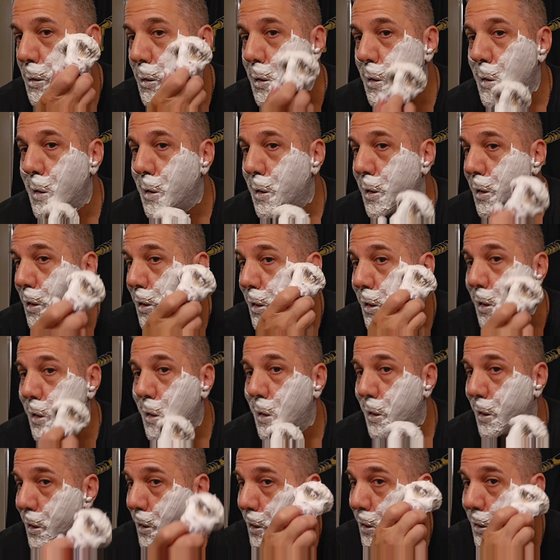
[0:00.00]

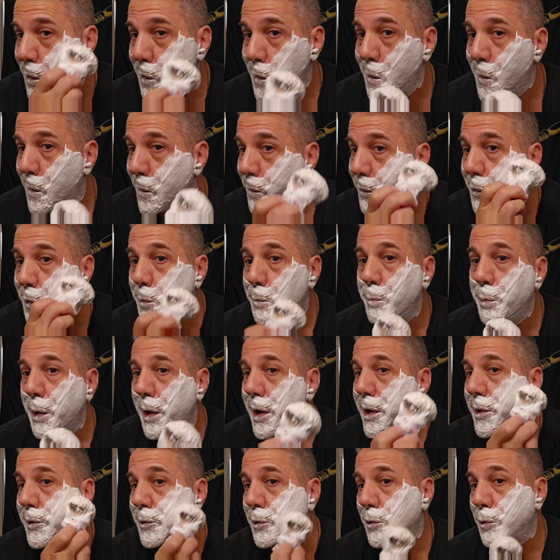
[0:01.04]
Oh, the
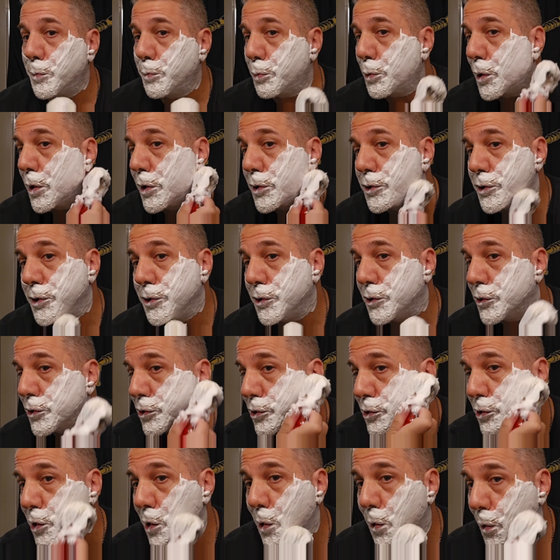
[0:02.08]
painter's brush is
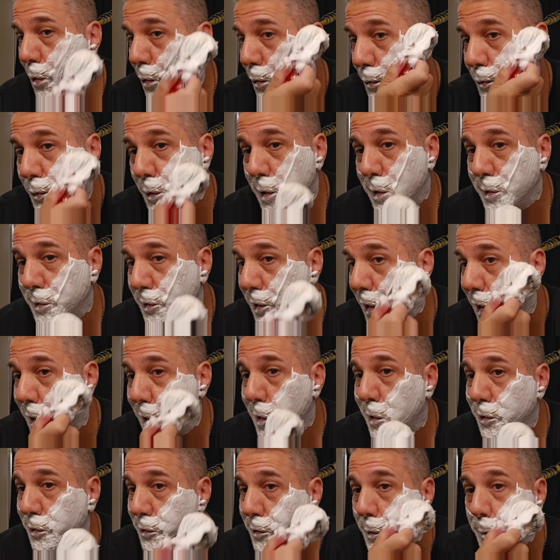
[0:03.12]
so
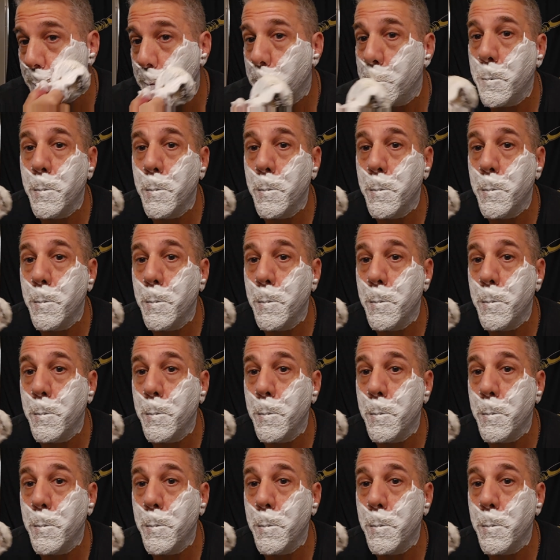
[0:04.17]
fantastic.